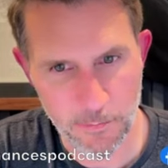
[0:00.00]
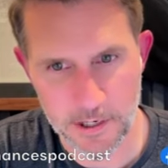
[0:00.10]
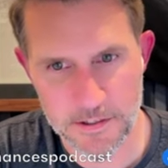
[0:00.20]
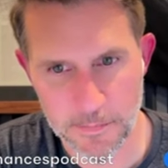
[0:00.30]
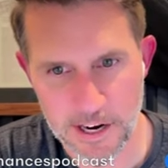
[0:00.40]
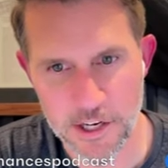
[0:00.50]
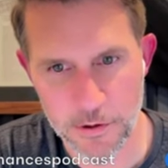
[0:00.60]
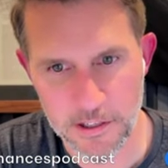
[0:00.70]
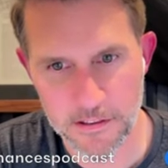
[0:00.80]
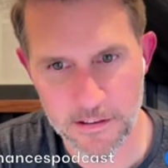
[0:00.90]
when I was in my
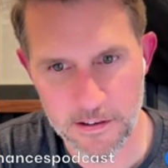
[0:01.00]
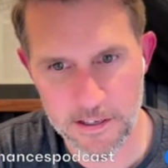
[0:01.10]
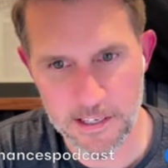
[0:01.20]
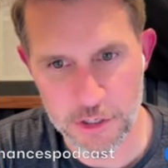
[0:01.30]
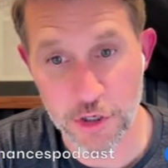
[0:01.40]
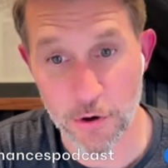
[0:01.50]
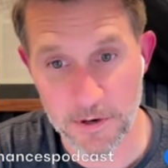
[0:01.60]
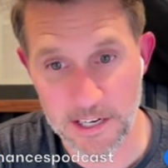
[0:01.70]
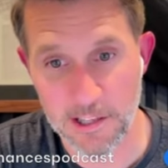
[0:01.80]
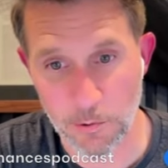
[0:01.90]
unit in
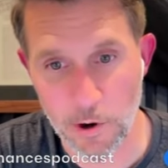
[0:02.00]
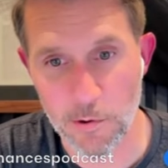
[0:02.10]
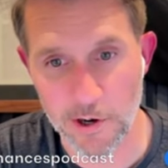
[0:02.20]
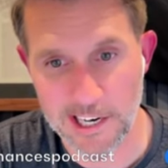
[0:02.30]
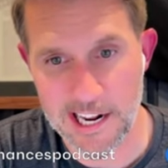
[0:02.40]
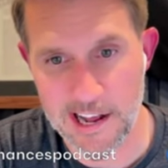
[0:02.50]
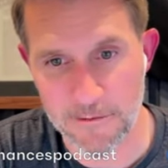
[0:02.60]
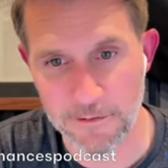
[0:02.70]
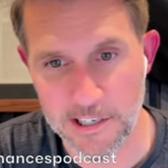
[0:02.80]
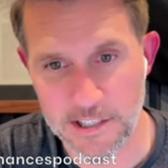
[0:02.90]
Germany, like right when I got out
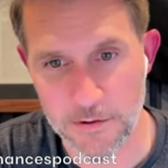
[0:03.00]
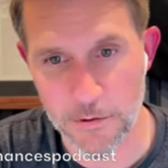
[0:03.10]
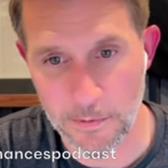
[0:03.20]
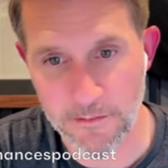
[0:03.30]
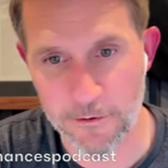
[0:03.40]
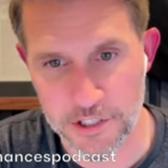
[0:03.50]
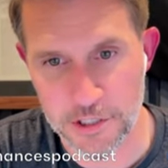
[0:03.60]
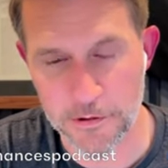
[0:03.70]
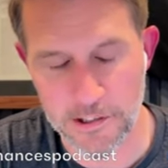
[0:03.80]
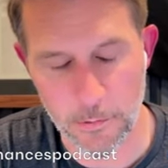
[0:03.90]
of flight school, my
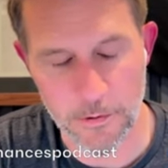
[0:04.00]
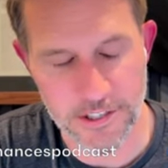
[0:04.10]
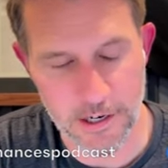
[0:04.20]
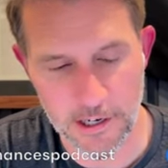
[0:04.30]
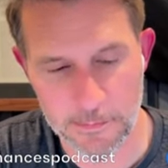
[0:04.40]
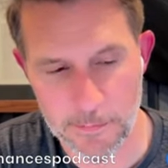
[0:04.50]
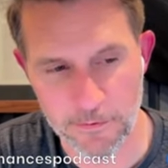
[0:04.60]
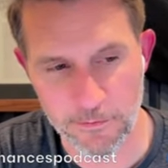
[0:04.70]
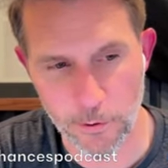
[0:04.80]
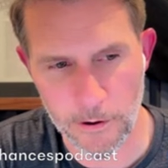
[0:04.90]
first unit that we were talking about
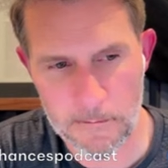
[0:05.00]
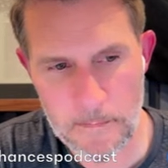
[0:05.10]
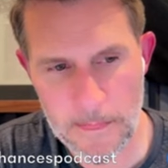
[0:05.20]
before.